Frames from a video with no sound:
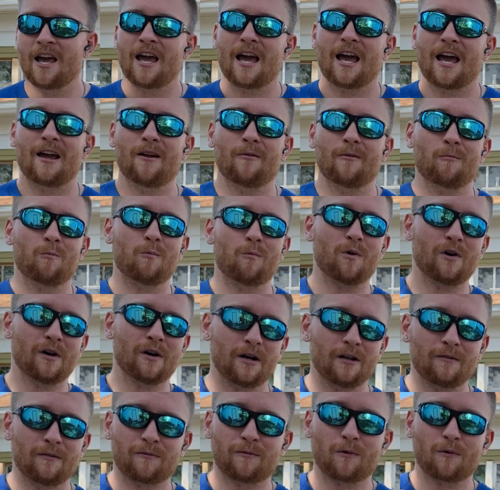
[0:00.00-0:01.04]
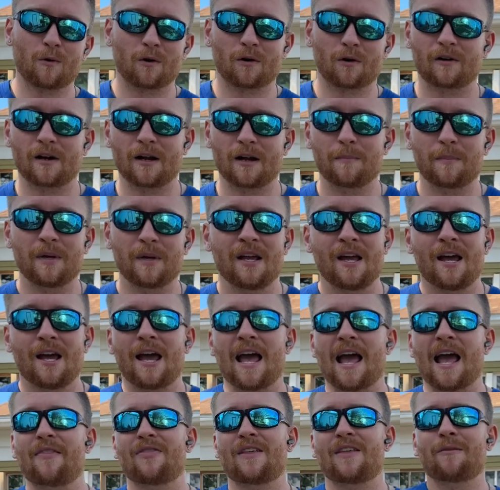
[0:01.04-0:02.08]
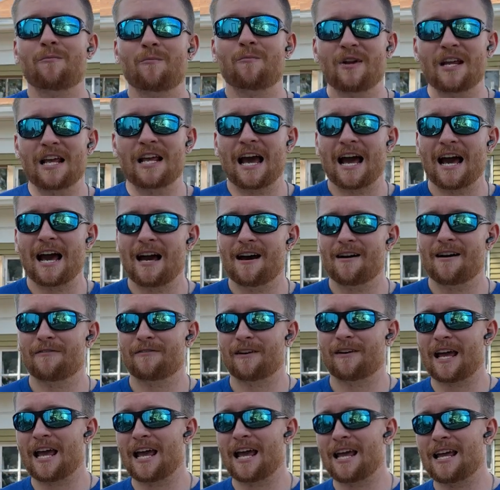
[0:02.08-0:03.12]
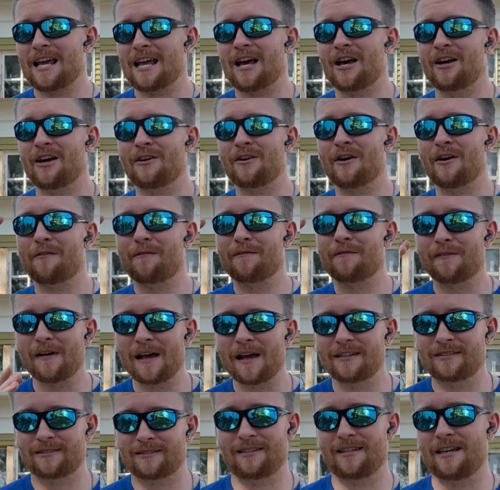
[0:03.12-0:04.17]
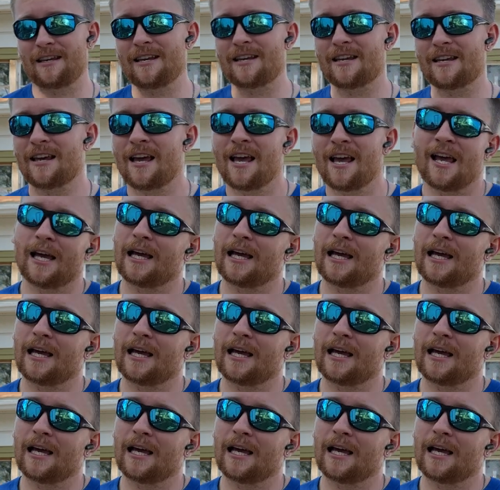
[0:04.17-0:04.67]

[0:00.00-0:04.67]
and wood foregrip. And then we have a Noveski